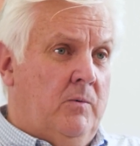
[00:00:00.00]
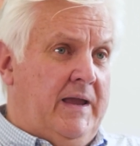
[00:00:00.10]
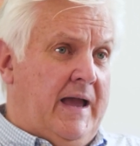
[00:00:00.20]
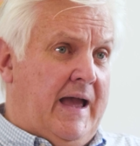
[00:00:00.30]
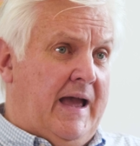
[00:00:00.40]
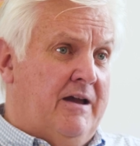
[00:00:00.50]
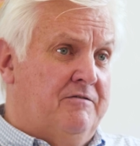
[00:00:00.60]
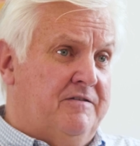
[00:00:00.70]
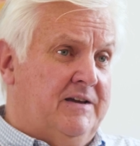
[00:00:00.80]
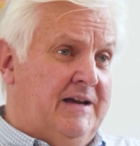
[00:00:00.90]
We
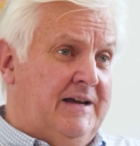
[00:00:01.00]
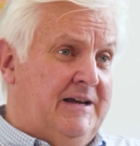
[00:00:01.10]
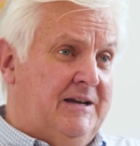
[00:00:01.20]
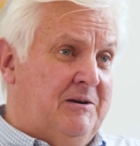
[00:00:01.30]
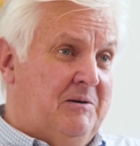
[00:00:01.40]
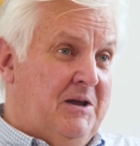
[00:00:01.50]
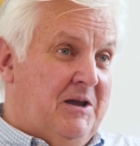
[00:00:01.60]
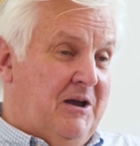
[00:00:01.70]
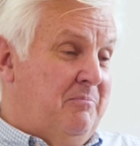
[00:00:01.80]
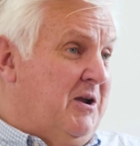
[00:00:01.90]
have a
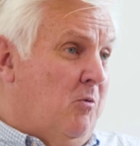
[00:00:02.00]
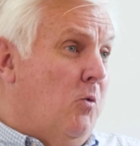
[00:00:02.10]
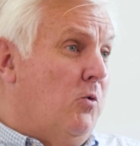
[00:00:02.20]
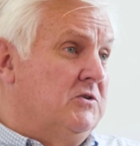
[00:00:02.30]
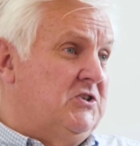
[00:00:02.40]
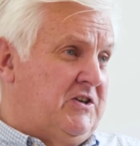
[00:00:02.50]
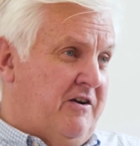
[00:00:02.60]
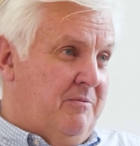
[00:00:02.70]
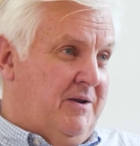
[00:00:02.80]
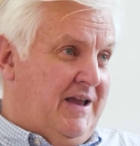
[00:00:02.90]
big awards
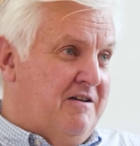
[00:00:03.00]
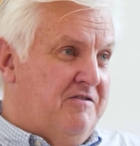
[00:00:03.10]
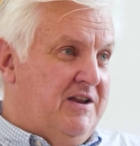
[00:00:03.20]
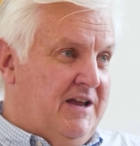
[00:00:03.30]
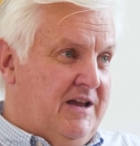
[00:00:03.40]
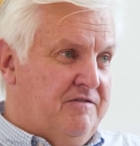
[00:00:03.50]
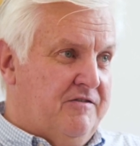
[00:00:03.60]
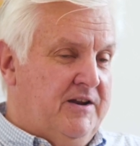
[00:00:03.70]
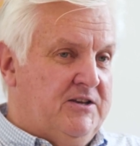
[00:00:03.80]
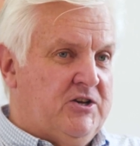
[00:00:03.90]
ceremony every year
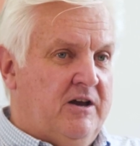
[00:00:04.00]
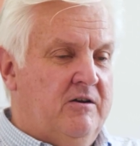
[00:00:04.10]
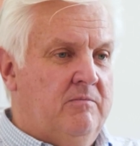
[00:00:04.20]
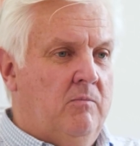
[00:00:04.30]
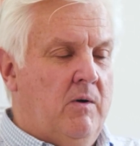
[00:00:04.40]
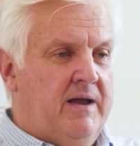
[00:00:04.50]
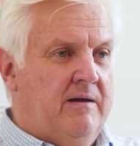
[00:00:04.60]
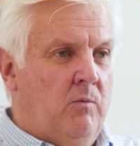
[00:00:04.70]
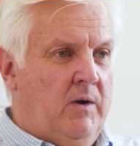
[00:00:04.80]
for each home where